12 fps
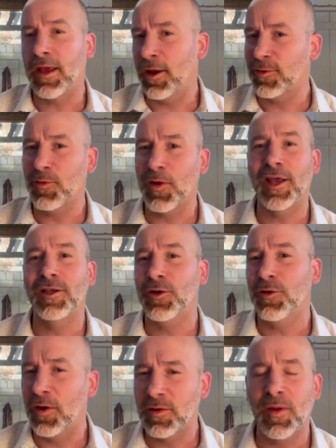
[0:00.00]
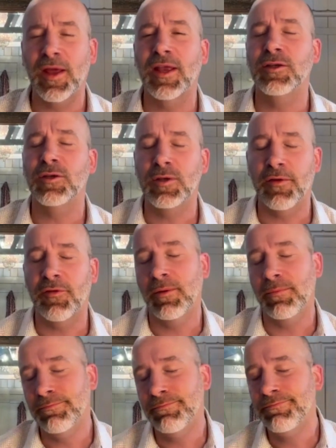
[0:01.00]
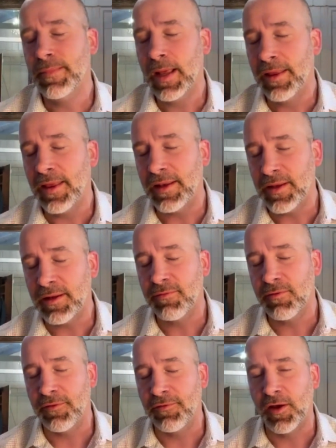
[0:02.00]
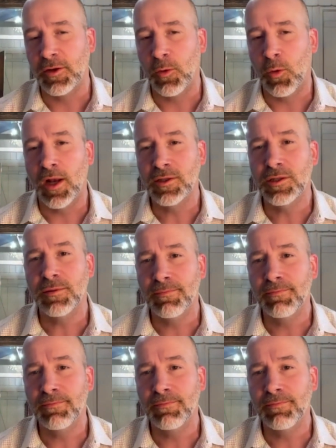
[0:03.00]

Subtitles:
Here's what I can do. Here's what I can do different, and that's really fun to watch.